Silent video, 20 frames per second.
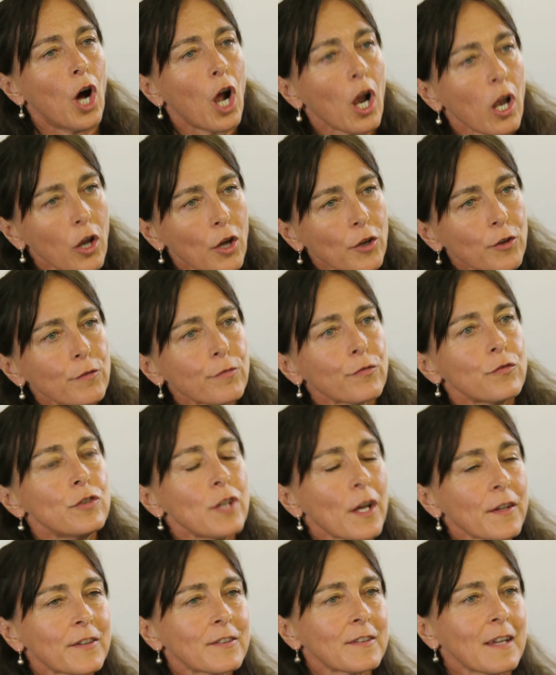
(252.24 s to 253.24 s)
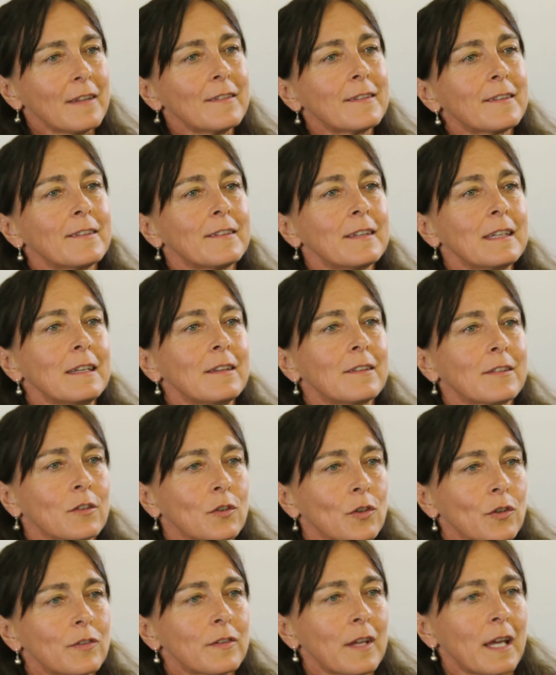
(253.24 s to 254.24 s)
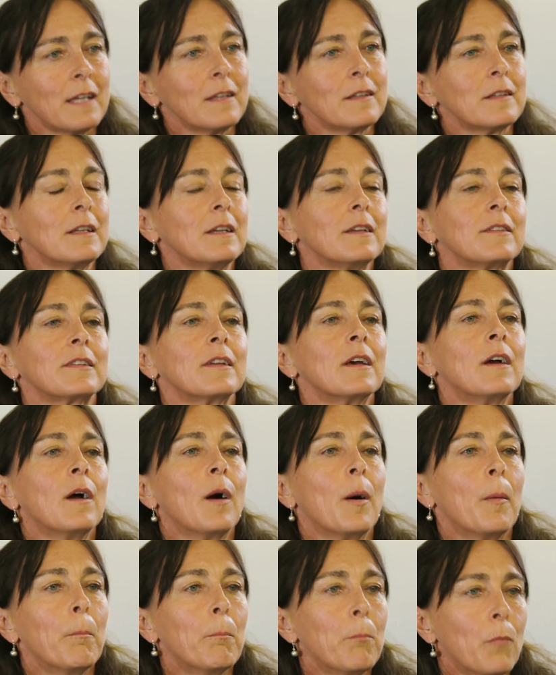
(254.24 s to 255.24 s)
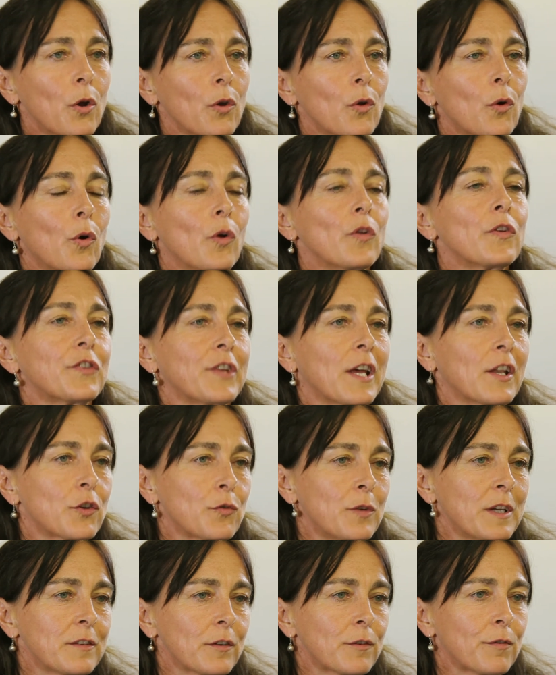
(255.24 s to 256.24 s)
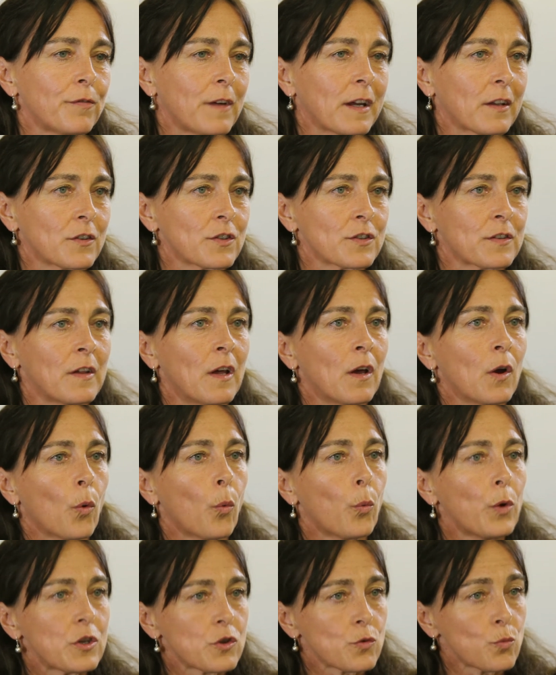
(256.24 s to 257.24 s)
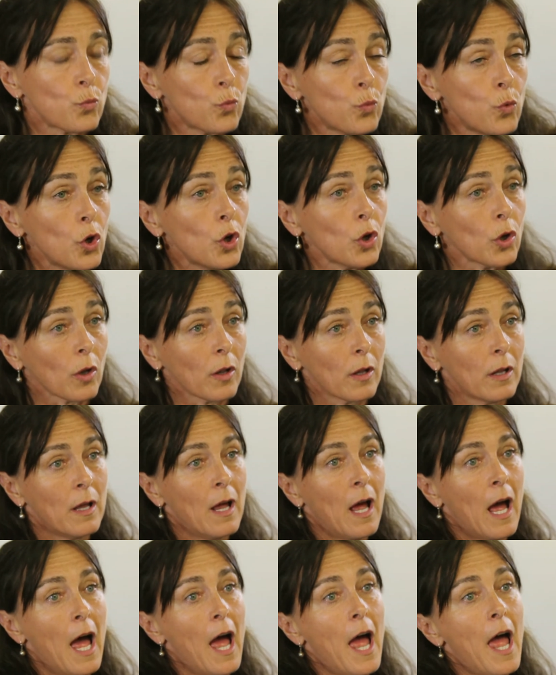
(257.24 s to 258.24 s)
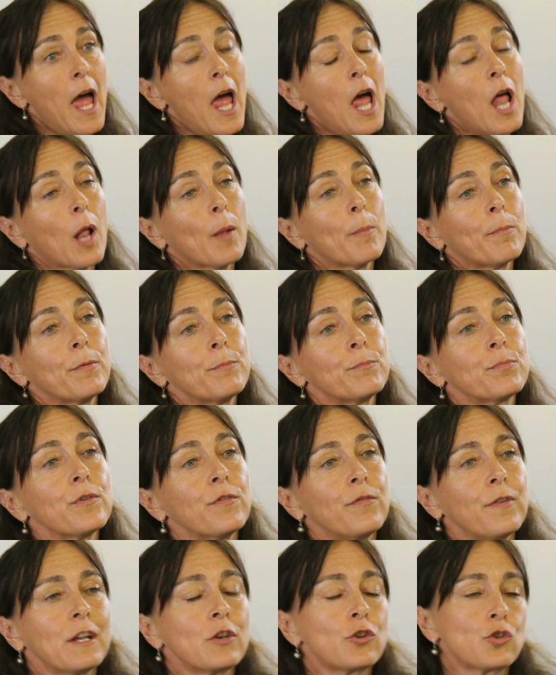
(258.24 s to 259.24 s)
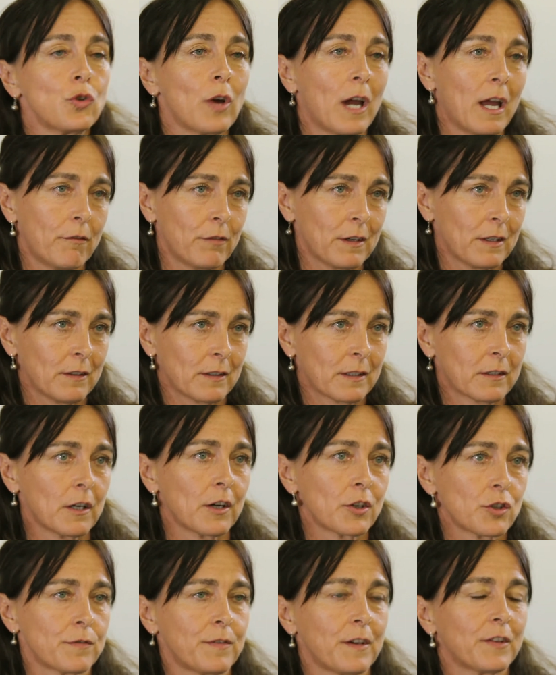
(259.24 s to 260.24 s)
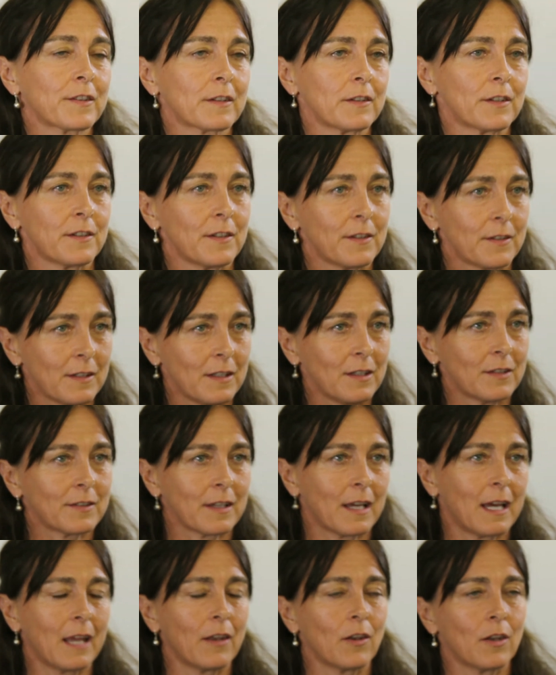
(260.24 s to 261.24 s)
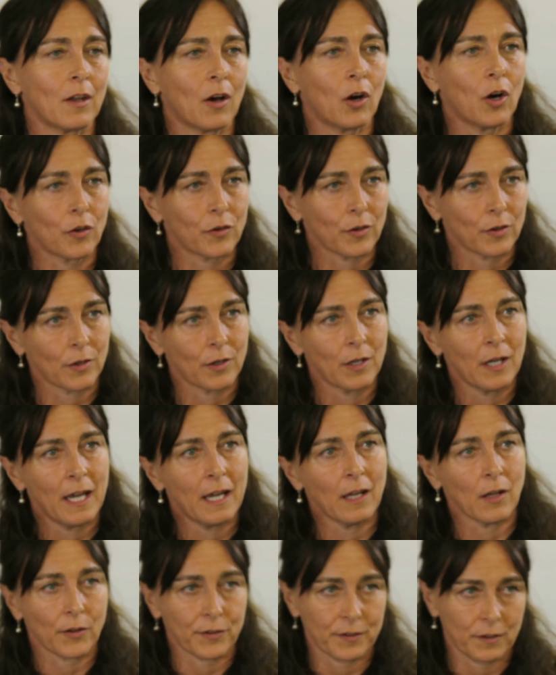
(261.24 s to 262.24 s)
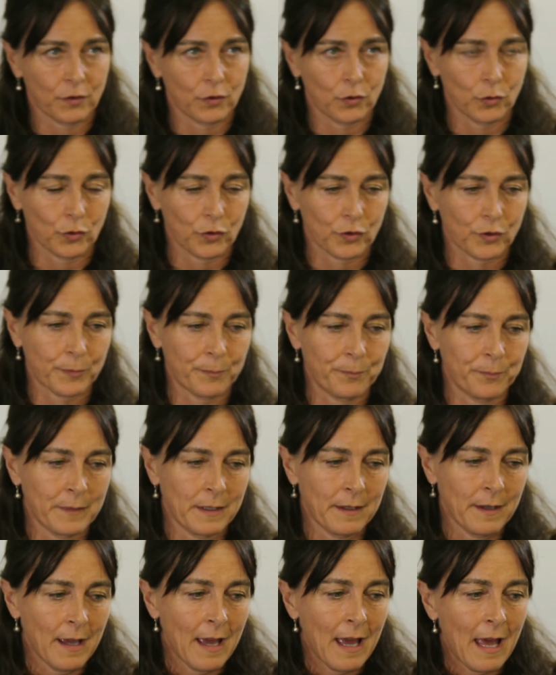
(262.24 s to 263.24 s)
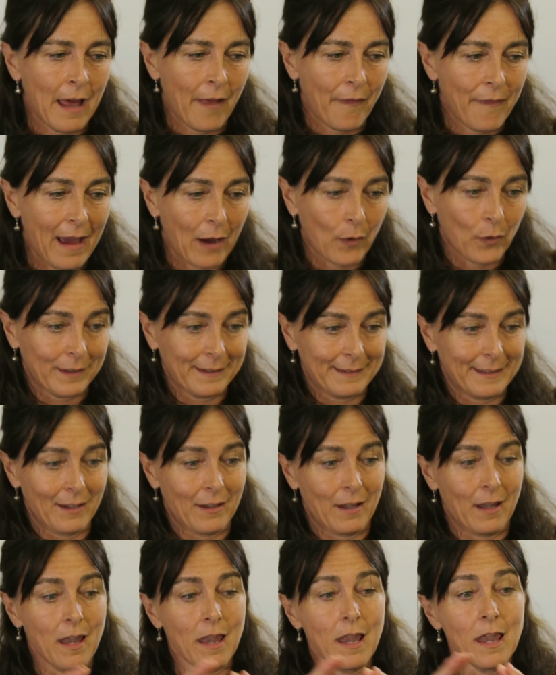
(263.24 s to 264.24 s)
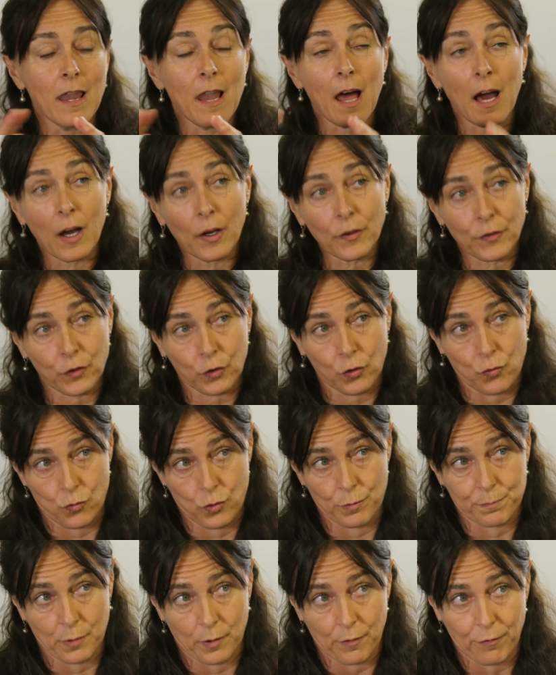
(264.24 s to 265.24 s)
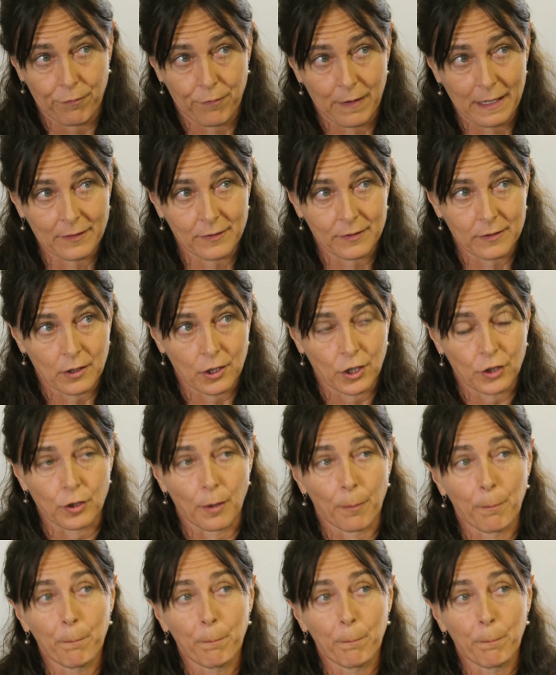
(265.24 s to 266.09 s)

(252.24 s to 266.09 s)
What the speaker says: a lot of nuts and seeds contain these monounsaturated fats, which will help prevent you having cardiovascular disease and other health issues. Now, the last group of fats are the